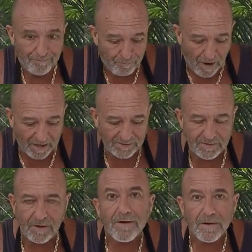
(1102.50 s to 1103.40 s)

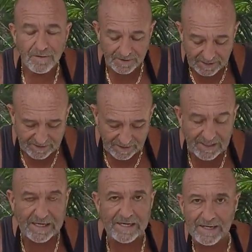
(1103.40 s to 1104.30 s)
pasta,
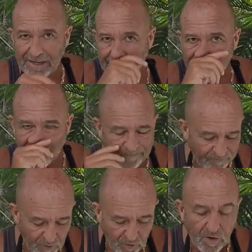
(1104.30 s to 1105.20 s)
ditalini.
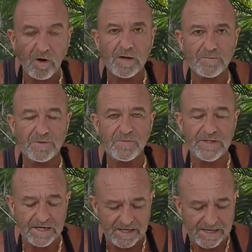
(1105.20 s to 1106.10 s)
You cut up some
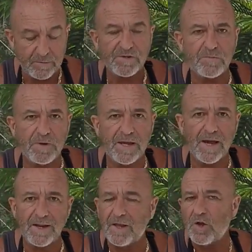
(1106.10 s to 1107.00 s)
ziti,
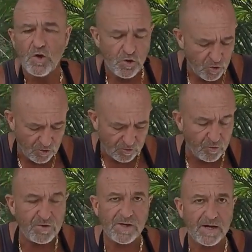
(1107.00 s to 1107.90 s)
spaghetti. You could
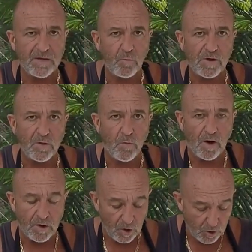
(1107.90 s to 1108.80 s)
do this any way you
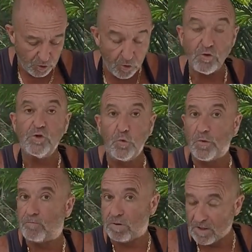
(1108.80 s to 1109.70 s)
want. You could do it
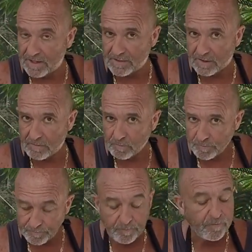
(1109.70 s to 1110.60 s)
with polenta.
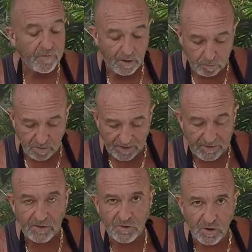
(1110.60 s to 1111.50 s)

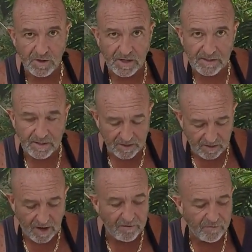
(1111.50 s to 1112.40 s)
Polenta is a good
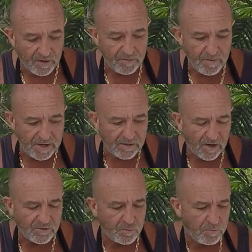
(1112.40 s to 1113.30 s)
idea. I've done it many
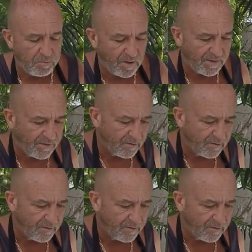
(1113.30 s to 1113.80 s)
times with polenta.